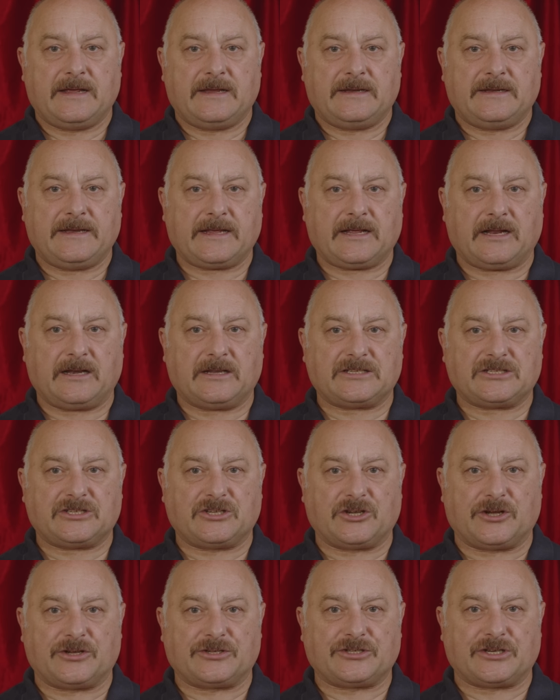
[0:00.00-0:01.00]
Nicola
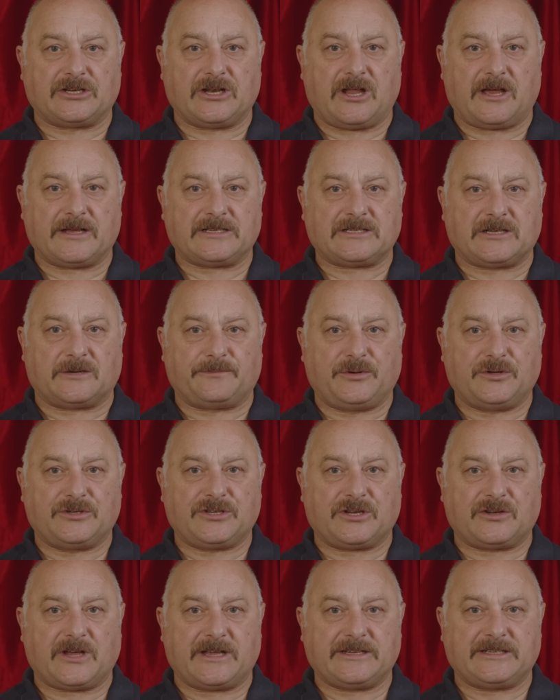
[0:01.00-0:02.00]
Sturgeon likes to
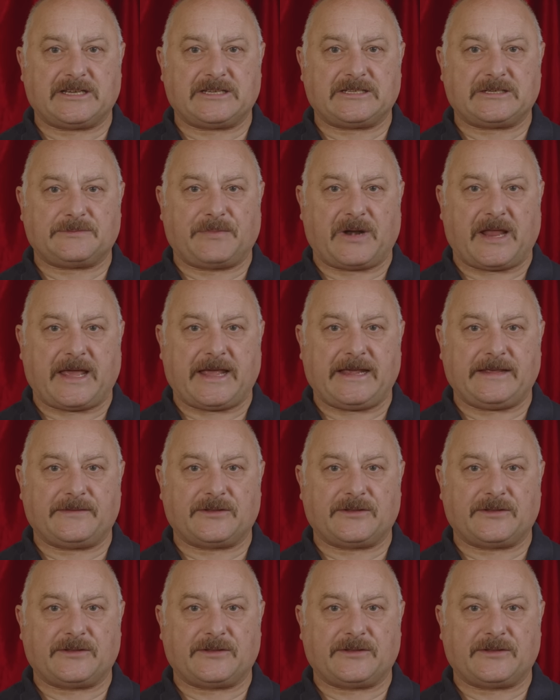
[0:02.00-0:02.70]
put on a display